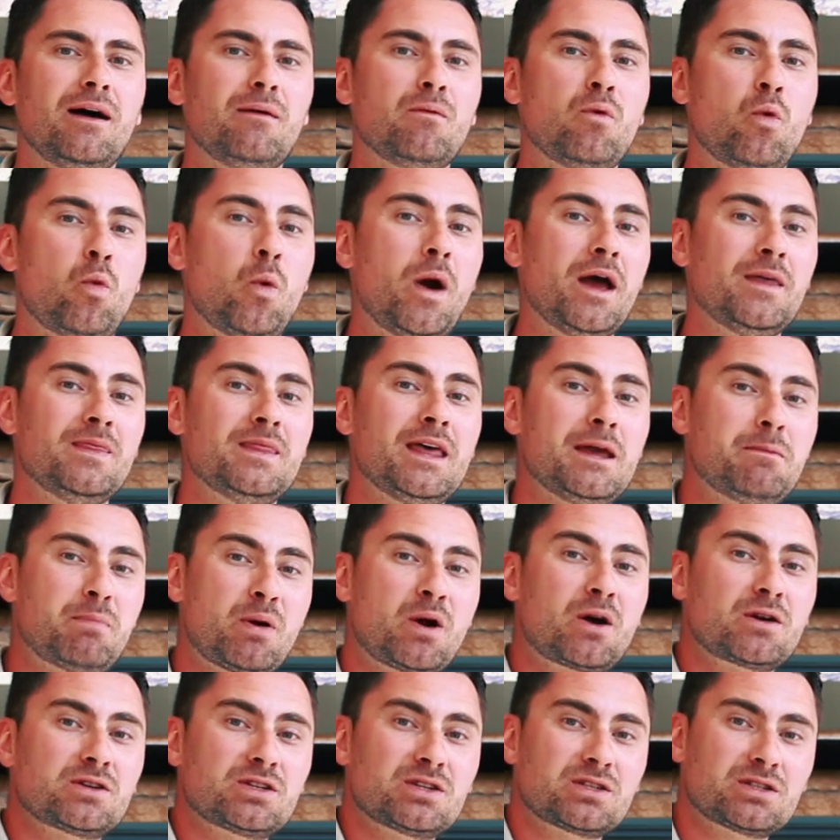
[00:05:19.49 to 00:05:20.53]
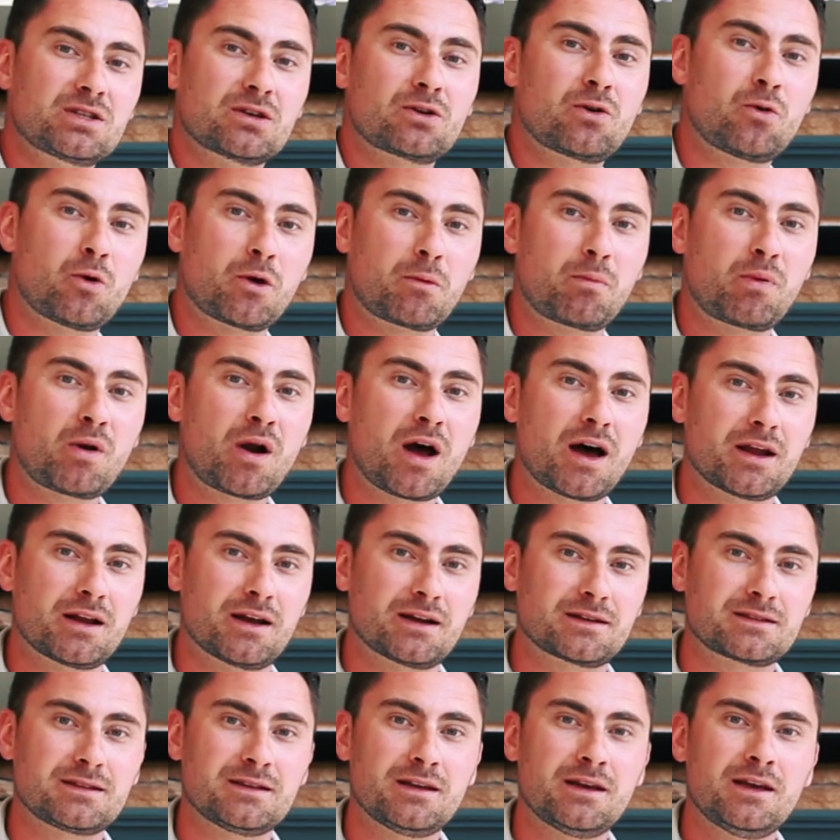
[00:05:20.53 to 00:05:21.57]
when they purchase the core
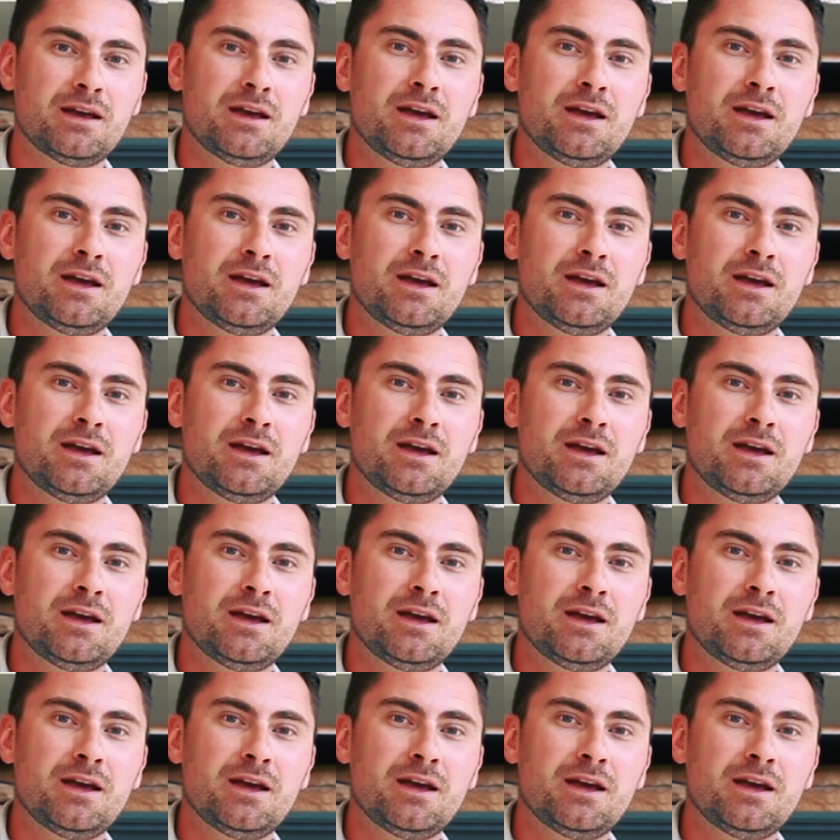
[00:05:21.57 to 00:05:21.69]
product.